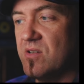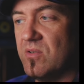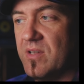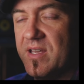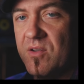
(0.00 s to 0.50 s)

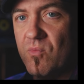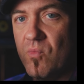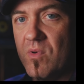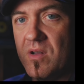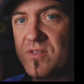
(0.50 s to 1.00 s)
thing where it goes
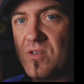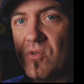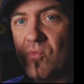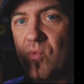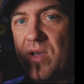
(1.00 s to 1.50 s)
like
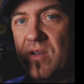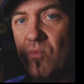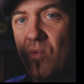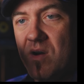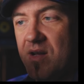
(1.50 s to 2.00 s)
halfway
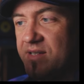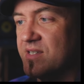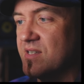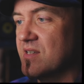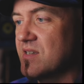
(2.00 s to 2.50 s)
in the,
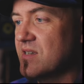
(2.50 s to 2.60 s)
that